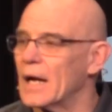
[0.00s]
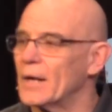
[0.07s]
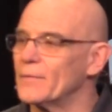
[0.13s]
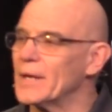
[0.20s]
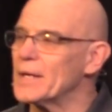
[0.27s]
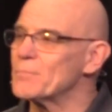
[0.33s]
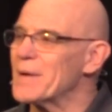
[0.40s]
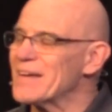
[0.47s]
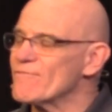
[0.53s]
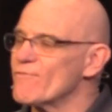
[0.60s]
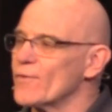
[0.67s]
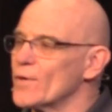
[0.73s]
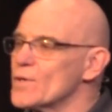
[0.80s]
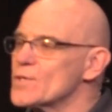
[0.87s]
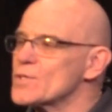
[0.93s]
I ran my
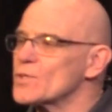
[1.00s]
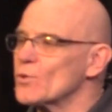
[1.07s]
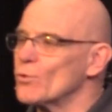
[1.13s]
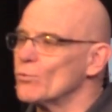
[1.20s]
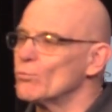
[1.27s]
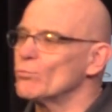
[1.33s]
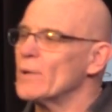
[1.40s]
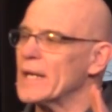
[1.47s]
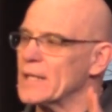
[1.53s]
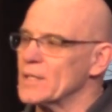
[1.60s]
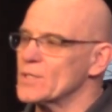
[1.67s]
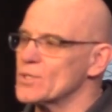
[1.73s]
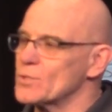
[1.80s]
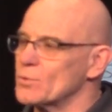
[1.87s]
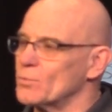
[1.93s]
first
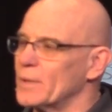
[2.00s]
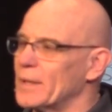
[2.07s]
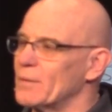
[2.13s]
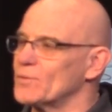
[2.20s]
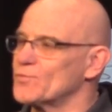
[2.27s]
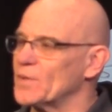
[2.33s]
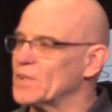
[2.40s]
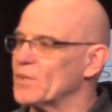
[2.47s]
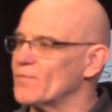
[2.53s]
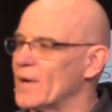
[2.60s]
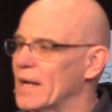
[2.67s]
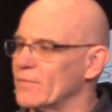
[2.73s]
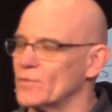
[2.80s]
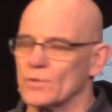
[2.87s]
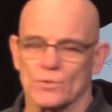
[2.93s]
race when I was
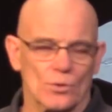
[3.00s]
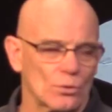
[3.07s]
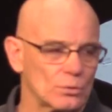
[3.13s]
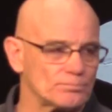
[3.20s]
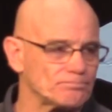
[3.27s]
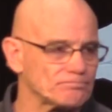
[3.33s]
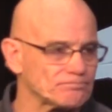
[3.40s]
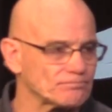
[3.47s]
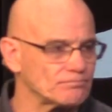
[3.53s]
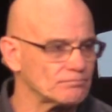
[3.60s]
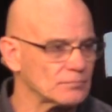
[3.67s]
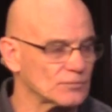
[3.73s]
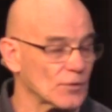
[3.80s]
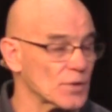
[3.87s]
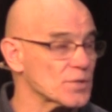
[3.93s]
55 years old,
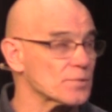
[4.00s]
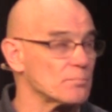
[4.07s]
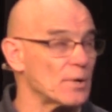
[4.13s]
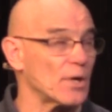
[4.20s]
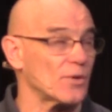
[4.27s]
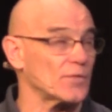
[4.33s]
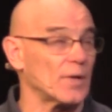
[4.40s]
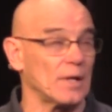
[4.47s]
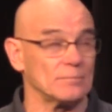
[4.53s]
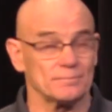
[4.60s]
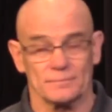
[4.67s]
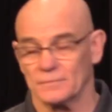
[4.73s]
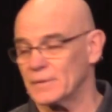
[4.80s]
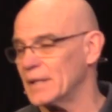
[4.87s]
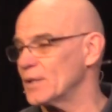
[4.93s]
first marathon
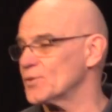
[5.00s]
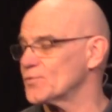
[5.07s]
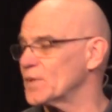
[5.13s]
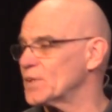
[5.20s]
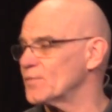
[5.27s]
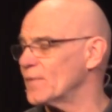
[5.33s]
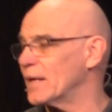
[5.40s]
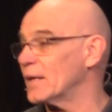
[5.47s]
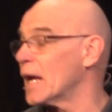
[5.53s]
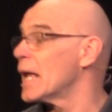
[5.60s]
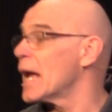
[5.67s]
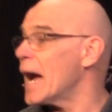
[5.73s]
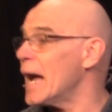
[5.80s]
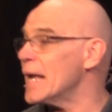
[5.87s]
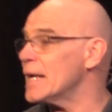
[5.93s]
when I was 55.
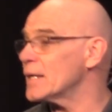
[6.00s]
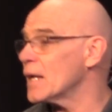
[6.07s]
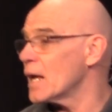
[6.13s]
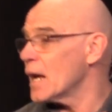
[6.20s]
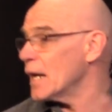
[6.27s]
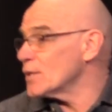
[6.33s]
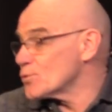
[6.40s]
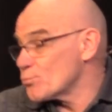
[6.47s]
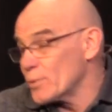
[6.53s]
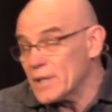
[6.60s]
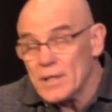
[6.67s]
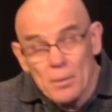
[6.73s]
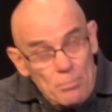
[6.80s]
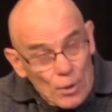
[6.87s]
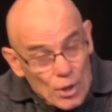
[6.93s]
I, had, I was
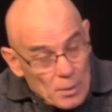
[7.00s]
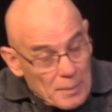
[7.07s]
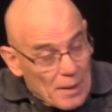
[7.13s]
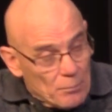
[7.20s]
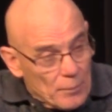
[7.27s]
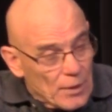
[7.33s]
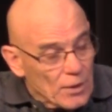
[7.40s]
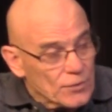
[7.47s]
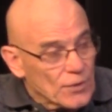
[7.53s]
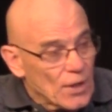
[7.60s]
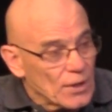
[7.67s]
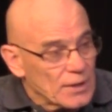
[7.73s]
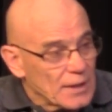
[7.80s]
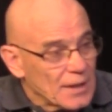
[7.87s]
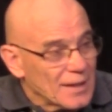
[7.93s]
reading a book about
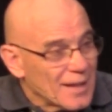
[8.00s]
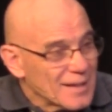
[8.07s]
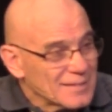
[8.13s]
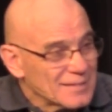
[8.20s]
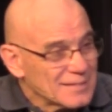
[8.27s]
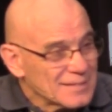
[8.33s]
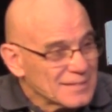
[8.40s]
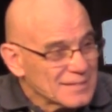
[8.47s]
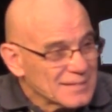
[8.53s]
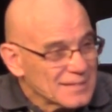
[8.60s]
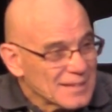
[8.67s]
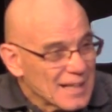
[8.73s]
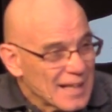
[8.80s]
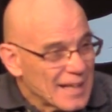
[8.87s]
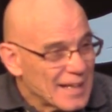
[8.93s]
marathoning,
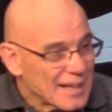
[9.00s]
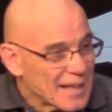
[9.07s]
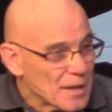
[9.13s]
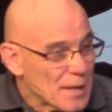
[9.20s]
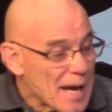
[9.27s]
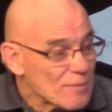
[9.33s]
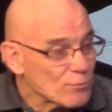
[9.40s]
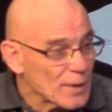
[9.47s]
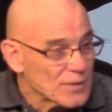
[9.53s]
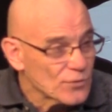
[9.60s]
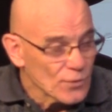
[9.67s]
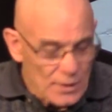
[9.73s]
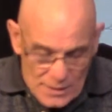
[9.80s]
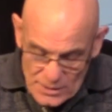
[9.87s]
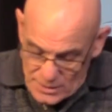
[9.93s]
and I got halfway through it.